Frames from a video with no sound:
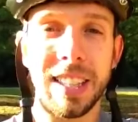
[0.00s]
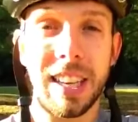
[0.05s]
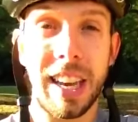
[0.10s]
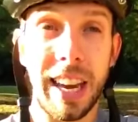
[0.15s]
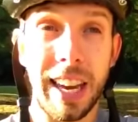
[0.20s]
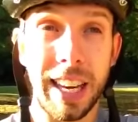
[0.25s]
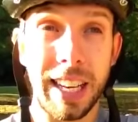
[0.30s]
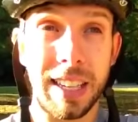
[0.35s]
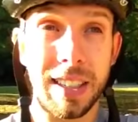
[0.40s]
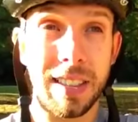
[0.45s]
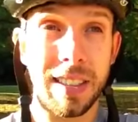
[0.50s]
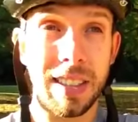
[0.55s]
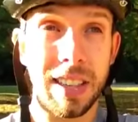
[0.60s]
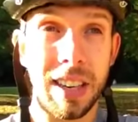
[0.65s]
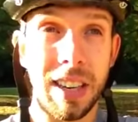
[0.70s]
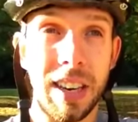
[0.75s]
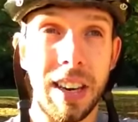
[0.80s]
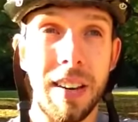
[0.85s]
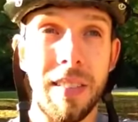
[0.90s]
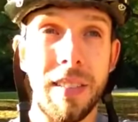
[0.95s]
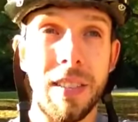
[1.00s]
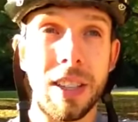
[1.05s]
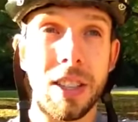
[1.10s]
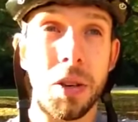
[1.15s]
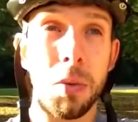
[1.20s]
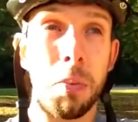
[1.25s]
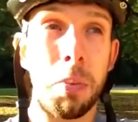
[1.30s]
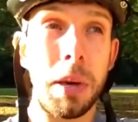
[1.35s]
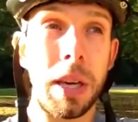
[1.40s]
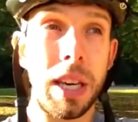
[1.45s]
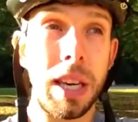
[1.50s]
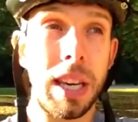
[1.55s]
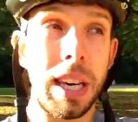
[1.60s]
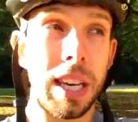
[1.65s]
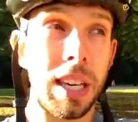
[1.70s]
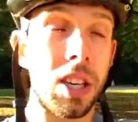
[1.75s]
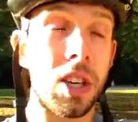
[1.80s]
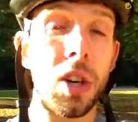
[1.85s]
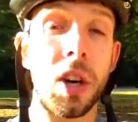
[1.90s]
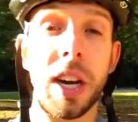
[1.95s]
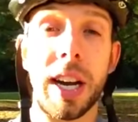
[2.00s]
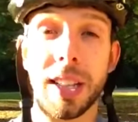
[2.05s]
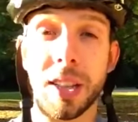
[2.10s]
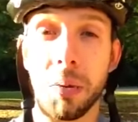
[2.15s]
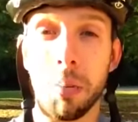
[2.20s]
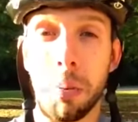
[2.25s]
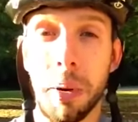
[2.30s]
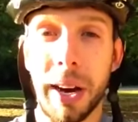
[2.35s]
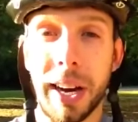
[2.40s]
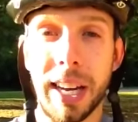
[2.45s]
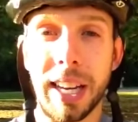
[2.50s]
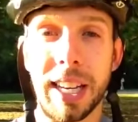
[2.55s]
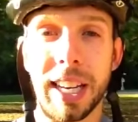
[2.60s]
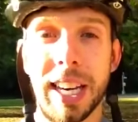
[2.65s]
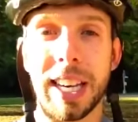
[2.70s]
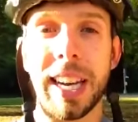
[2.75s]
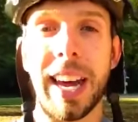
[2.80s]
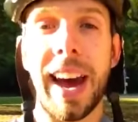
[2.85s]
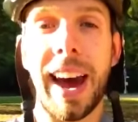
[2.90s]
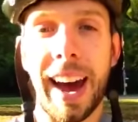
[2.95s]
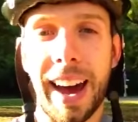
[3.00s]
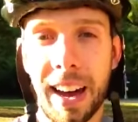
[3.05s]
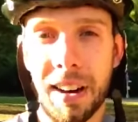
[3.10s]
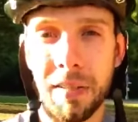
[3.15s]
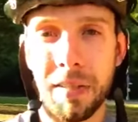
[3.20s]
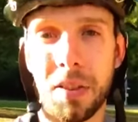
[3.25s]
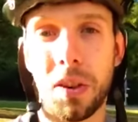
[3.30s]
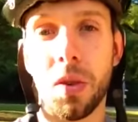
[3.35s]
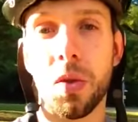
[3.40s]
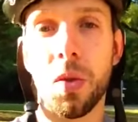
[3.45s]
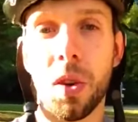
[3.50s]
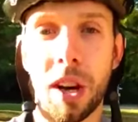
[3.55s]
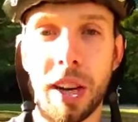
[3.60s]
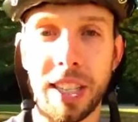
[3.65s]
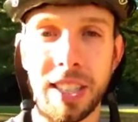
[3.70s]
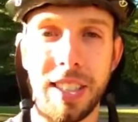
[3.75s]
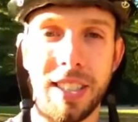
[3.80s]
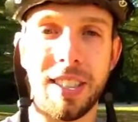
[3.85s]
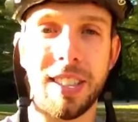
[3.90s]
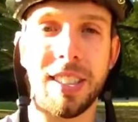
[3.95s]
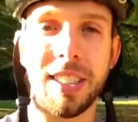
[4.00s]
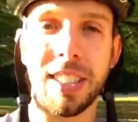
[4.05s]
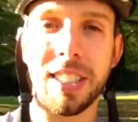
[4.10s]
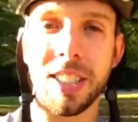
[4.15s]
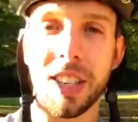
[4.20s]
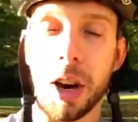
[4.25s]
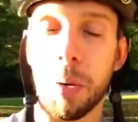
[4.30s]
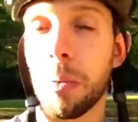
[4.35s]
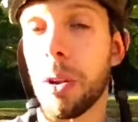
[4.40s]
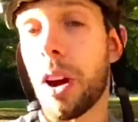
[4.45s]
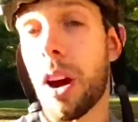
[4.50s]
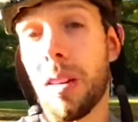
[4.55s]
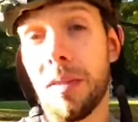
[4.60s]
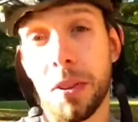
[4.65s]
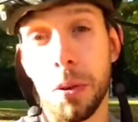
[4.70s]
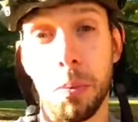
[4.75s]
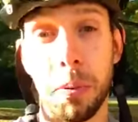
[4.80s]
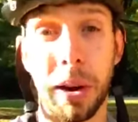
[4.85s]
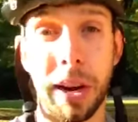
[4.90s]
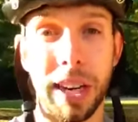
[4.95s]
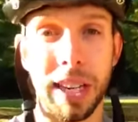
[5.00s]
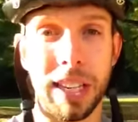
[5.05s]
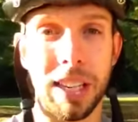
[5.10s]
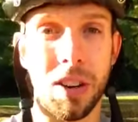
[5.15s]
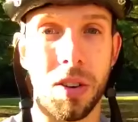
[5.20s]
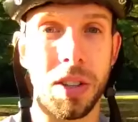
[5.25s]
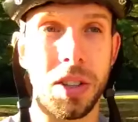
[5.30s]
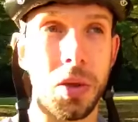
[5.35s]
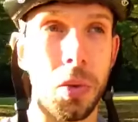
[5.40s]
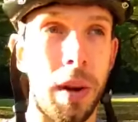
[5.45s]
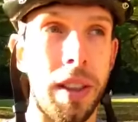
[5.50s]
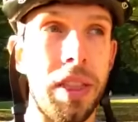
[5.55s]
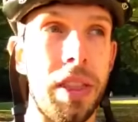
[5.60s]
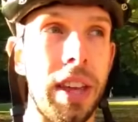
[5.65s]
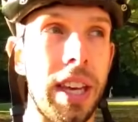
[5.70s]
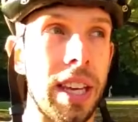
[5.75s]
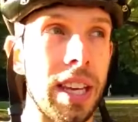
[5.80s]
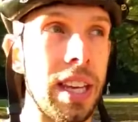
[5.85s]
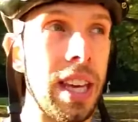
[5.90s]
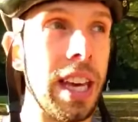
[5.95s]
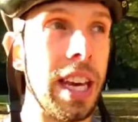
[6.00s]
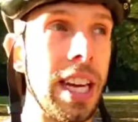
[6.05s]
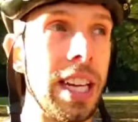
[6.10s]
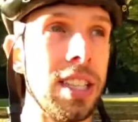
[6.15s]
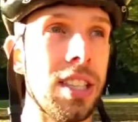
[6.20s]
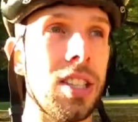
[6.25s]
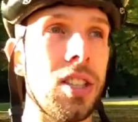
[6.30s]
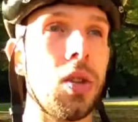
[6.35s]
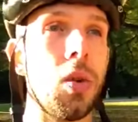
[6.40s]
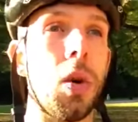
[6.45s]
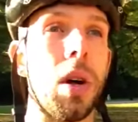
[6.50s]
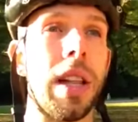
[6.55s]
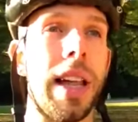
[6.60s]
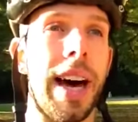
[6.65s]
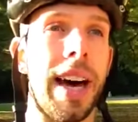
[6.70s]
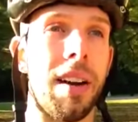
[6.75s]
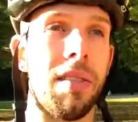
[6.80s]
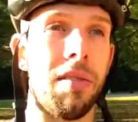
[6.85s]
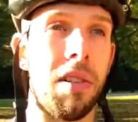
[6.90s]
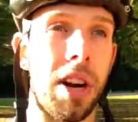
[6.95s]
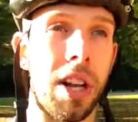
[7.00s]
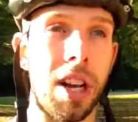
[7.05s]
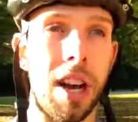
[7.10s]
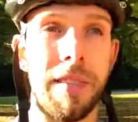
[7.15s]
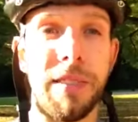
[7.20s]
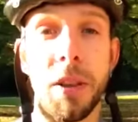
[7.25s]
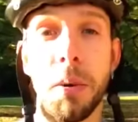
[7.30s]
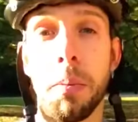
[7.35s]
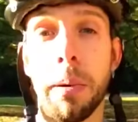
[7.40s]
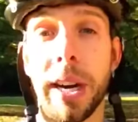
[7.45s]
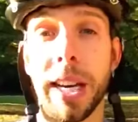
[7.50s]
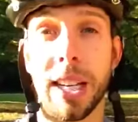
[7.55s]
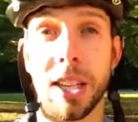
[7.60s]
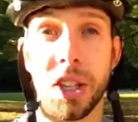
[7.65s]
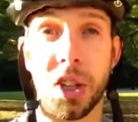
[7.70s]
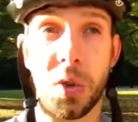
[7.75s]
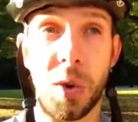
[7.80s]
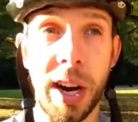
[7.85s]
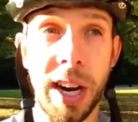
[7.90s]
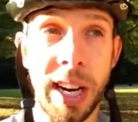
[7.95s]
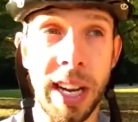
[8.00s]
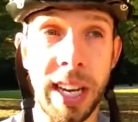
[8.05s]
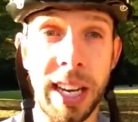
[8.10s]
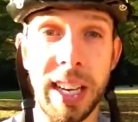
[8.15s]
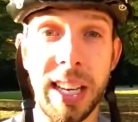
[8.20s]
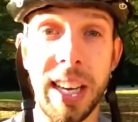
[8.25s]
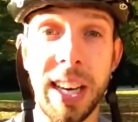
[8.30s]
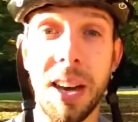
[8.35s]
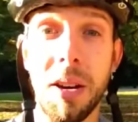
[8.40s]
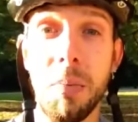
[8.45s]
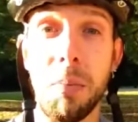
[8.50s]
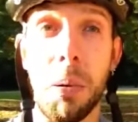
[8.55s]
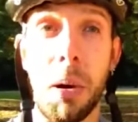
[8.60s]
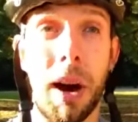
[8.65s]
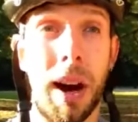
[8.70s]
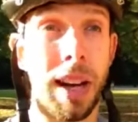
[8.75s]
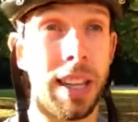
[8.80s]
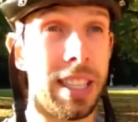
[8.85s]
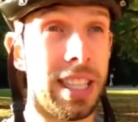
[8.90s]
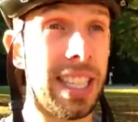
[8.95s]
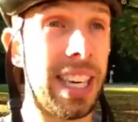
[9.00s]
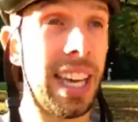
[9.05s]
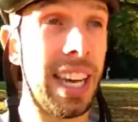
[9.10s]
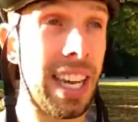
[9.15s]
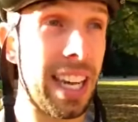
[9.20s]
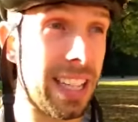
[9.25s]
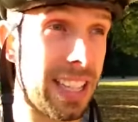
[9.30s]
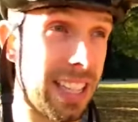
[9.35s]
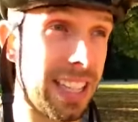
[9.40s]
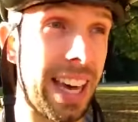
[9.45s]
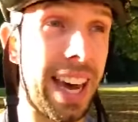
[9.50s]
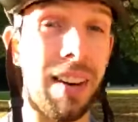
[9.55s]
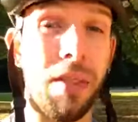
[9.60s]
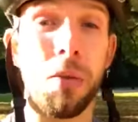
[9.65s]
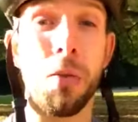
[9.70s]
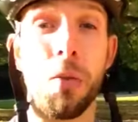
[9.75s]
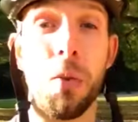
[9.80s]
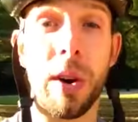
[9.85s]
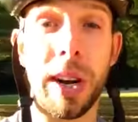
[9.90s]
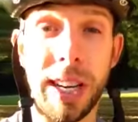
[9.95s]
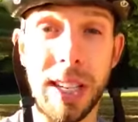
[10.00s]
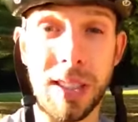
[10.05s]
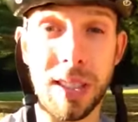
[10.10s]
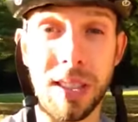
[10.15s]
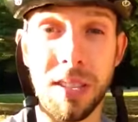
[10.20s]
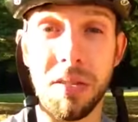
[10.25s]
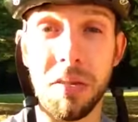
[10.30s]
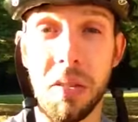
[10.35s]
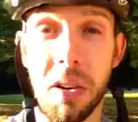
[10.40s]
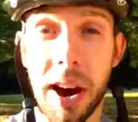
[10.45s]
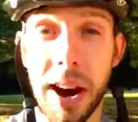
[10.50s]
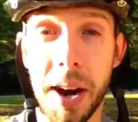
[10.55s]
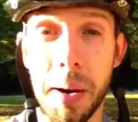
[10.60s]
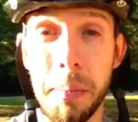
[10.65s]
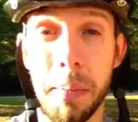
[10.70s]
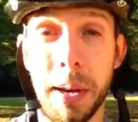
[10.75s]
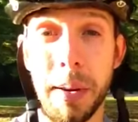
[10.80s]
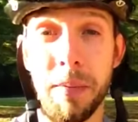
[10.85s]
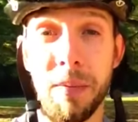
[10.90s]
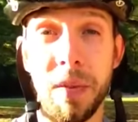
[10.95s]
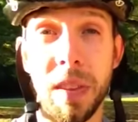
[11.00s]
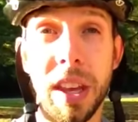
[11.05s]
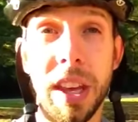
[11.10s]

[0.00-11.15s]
takes to be good on the bike and have your run coming off the bike. It's one thing to do a lot of running off the bike in training, but getting into that race environment